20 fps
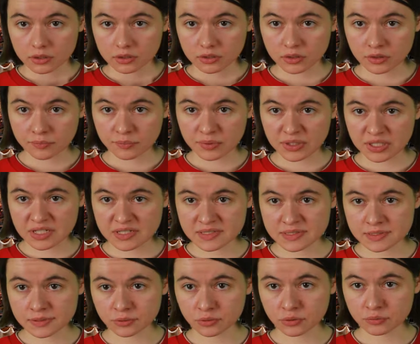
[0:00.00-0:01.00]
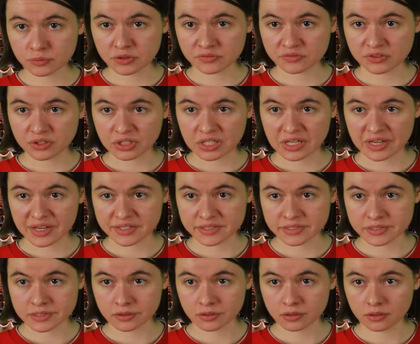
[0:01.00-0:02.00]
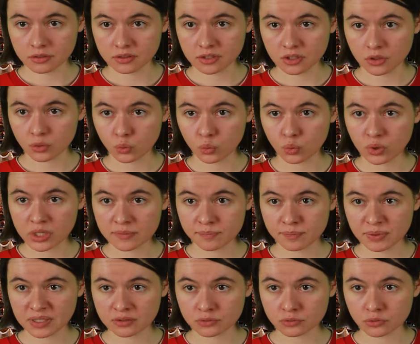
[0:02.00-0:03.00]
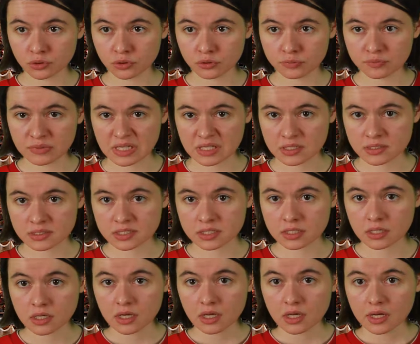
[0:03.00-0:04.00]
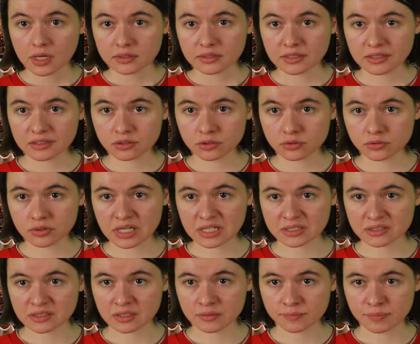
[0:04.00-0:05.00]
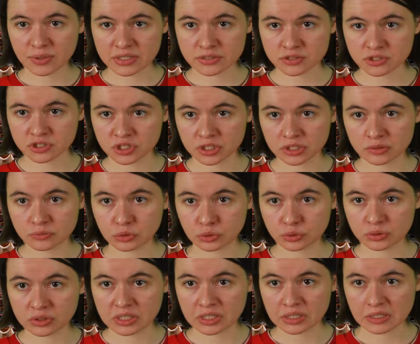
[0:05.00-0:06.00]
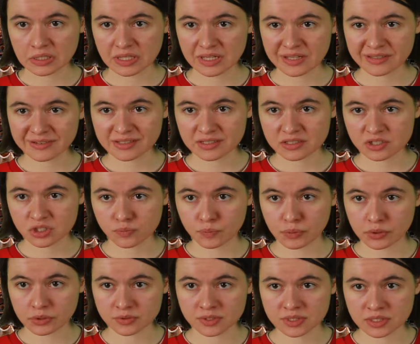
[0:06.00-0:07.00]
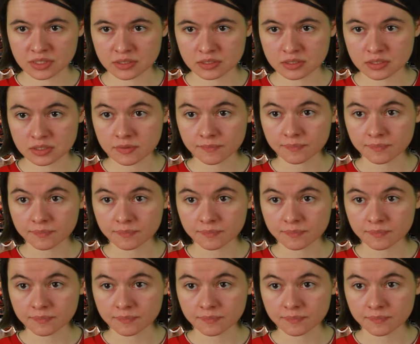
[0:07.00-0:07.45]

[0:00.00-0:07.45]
The biggest room of the castle, the weapon room, is decorated by Jean Monnier and exposes